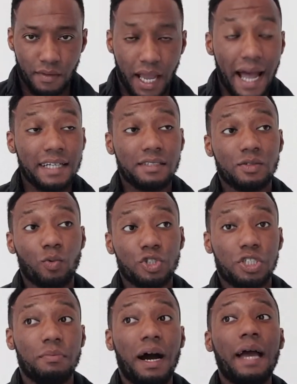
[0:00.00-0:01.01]
And what
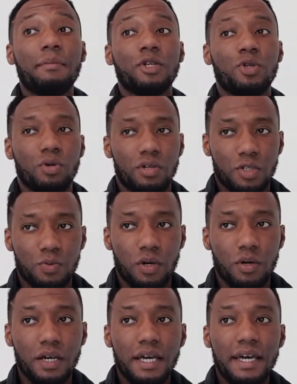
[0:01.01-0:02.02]
she might be doing as
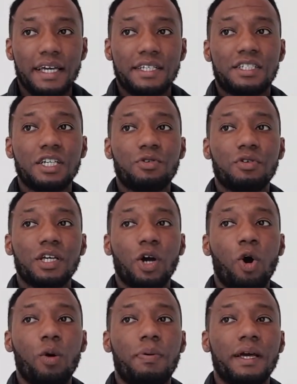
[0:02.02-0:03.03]
well is secretly
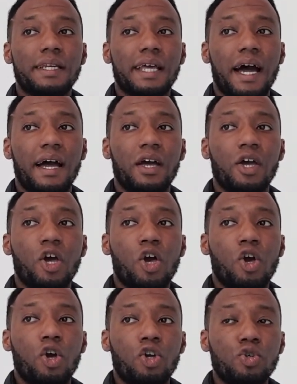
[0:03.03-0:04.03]
hoping that
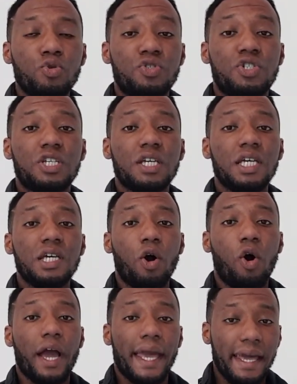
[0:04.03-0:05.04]
you see
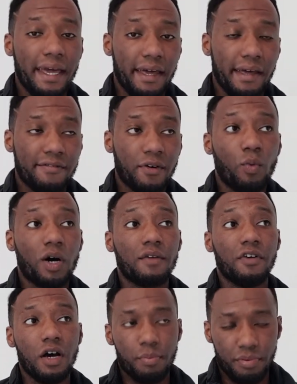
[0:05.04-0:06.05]
or hear from one
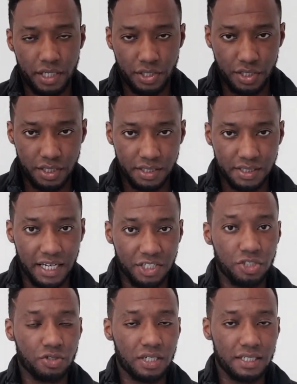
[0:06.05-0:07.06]
of her brethren that
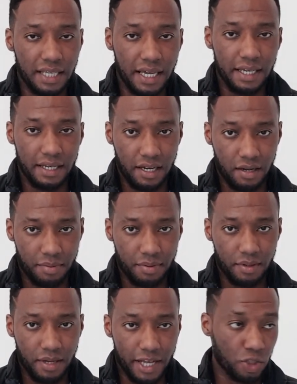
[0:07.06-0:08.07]
she's on a dating app
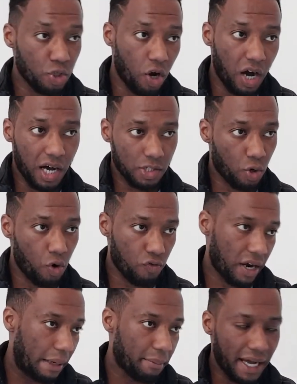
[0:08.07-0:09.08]
and you're asked or
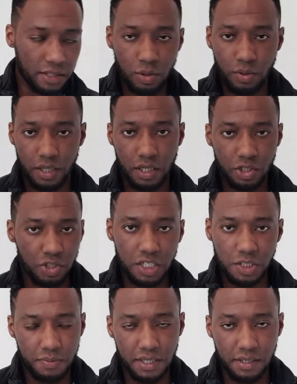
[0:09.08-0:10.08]
running back to her.
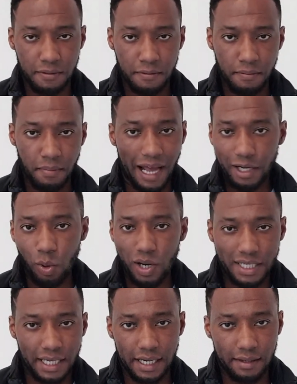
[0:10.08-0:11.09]
Trust me, I know
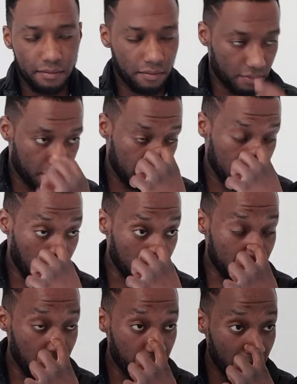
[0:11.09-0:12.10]
a girl. I was
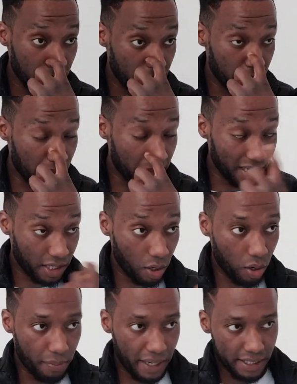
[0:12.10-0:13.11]
telling my, my, my
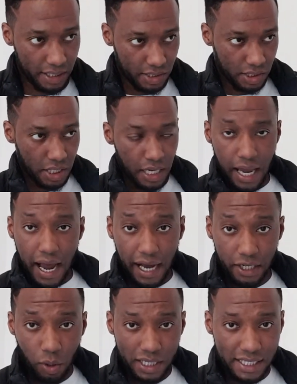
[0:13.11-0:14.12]
girl about this. I
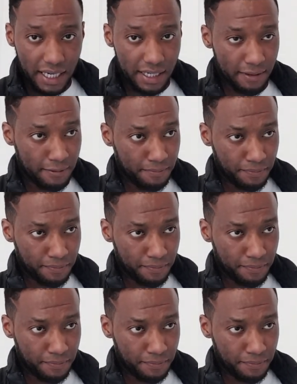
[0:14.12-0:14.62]
know a girl.